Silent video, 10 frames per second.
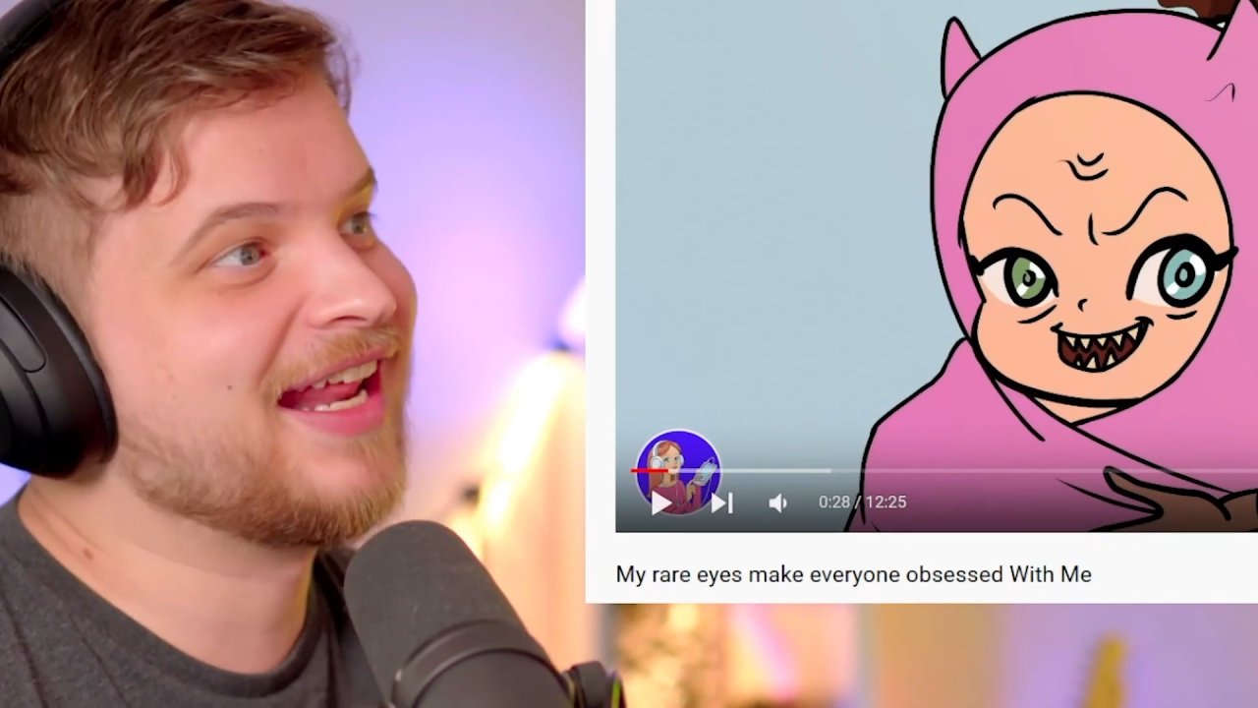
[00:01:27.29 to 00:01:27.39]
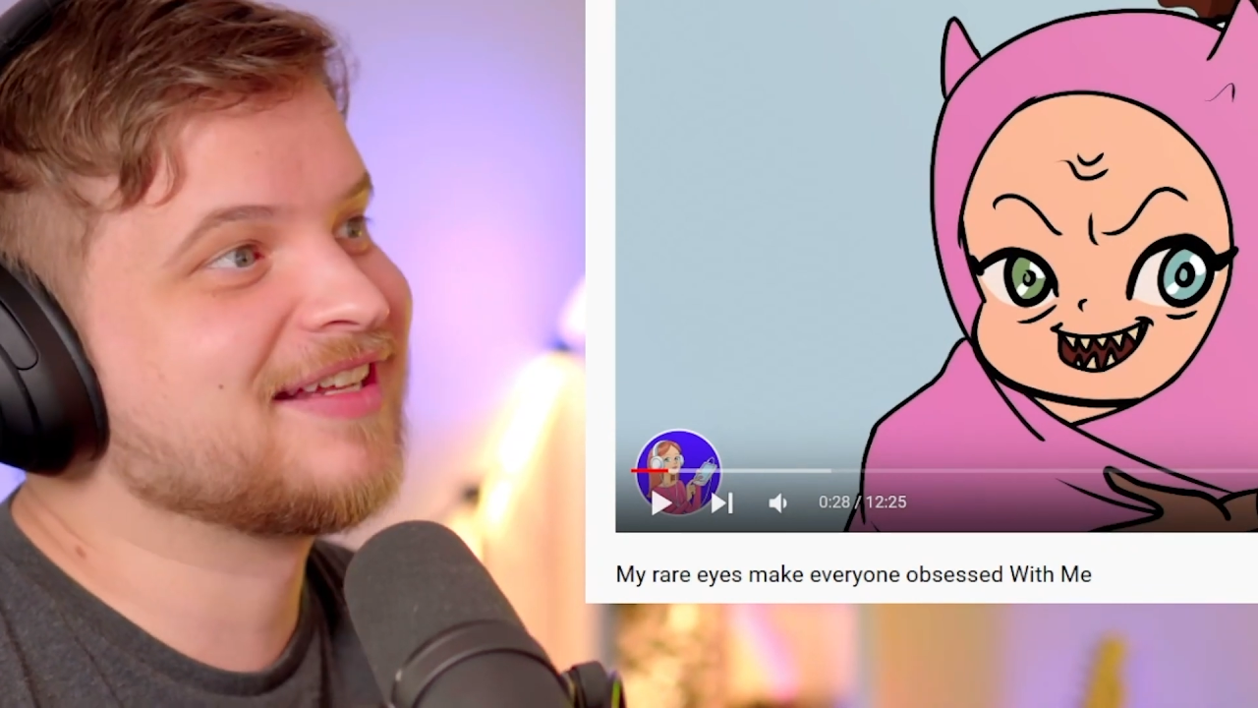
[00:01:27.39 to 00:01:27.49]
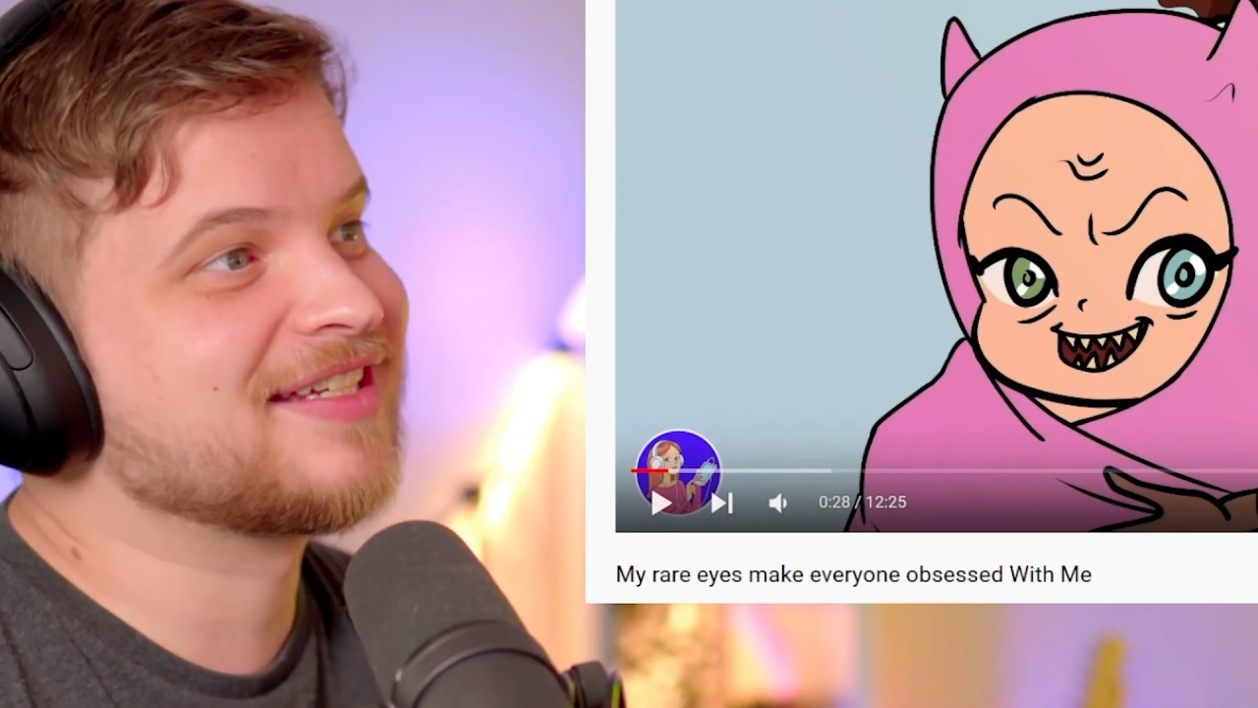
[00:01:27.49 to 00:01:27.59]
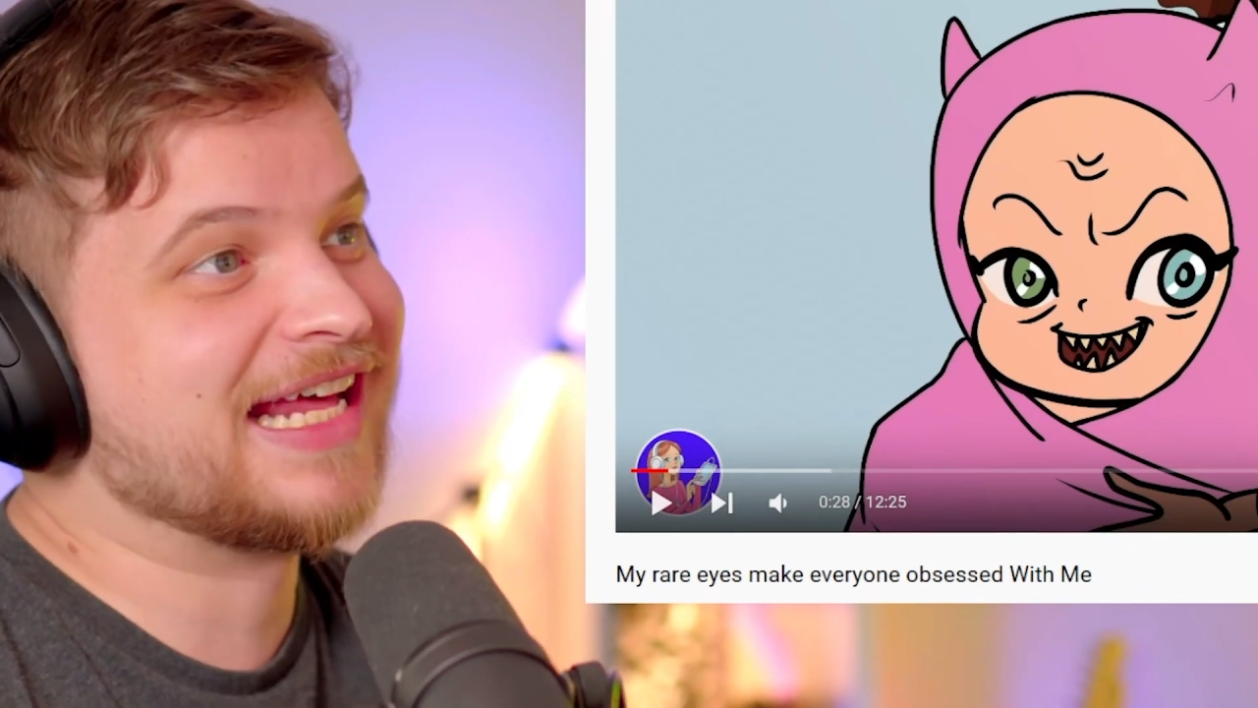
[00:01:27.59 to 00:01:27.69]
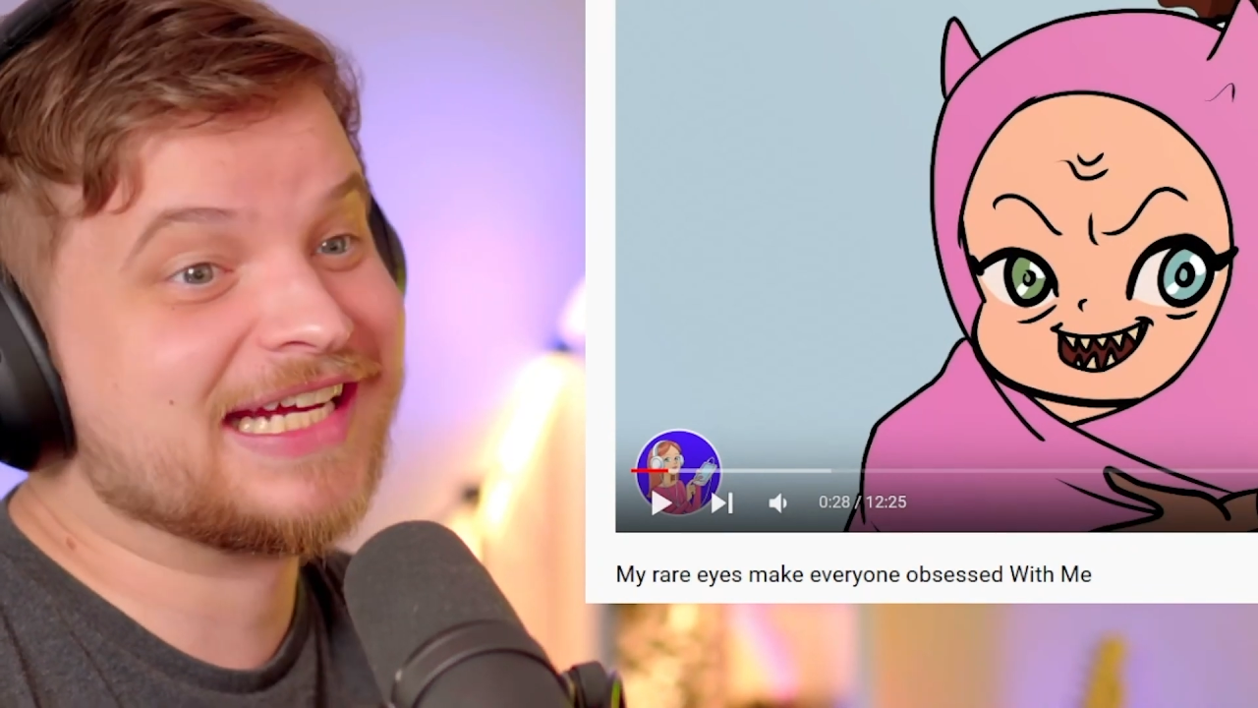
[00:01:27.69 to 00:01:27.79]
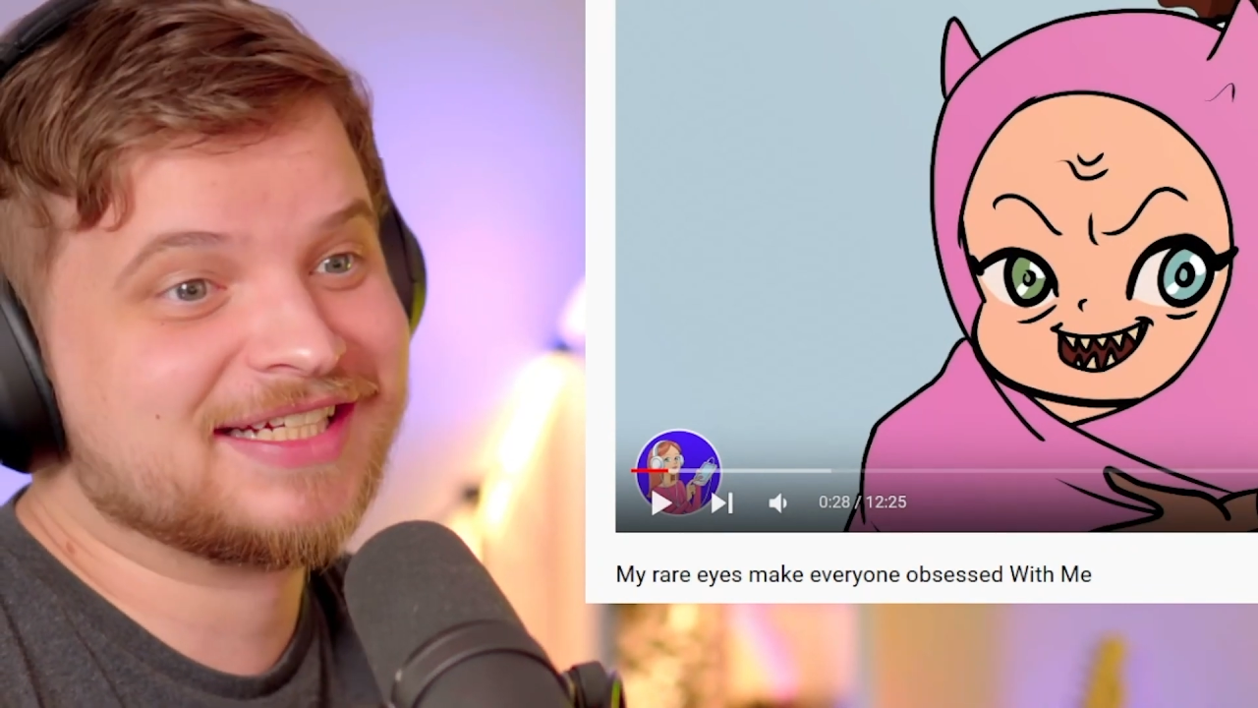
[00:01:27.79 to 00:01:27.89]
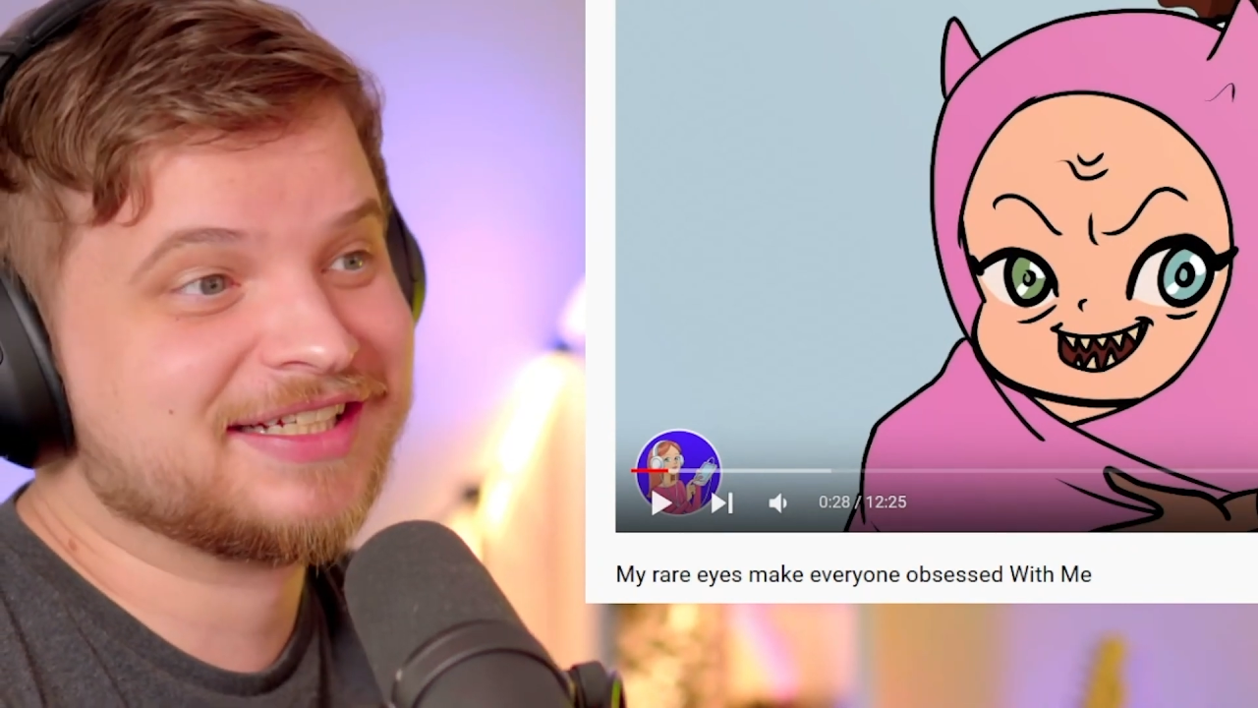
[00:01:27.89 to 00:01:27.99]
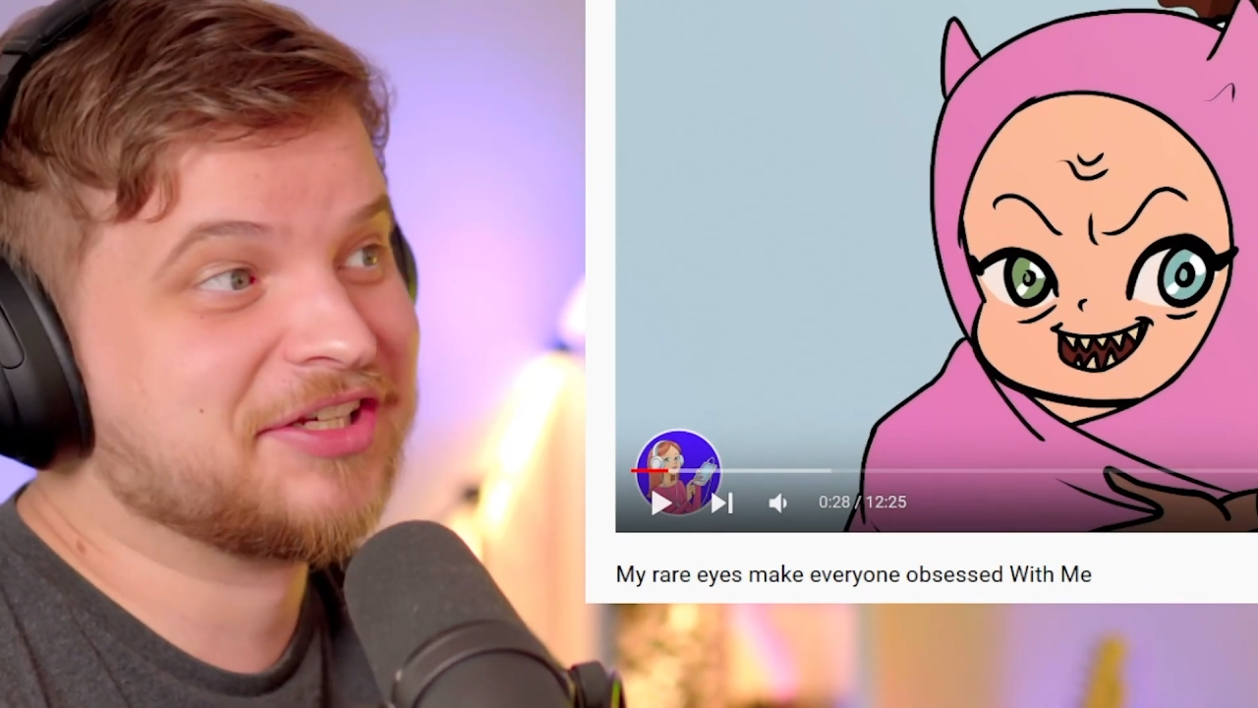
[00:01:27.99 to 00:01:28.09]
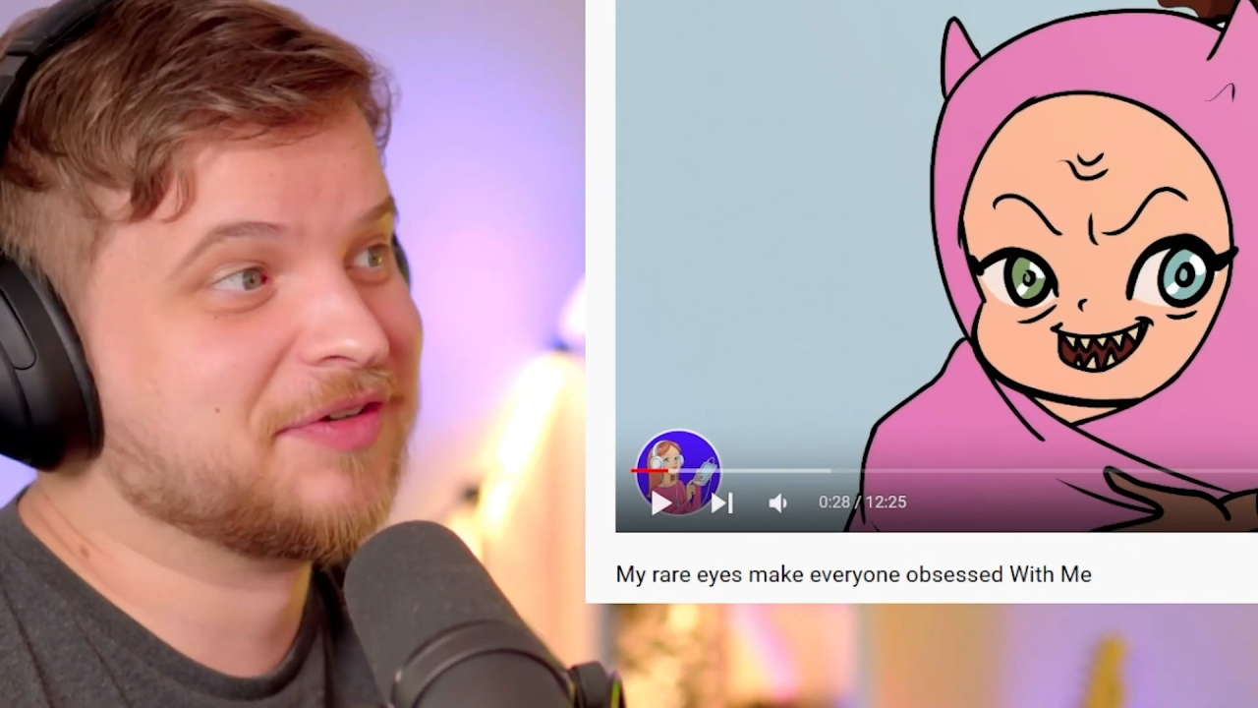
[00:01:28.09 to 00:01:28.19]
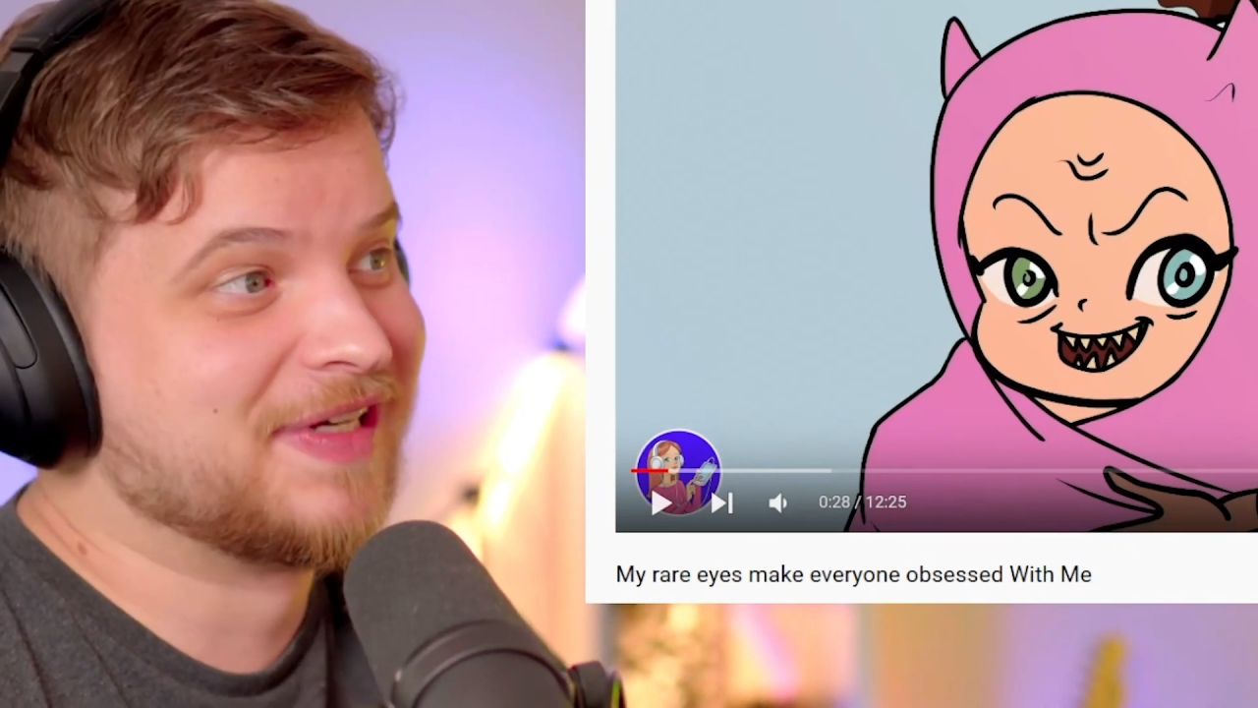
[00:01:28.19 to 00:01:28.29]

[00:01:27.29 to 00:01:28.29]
is, you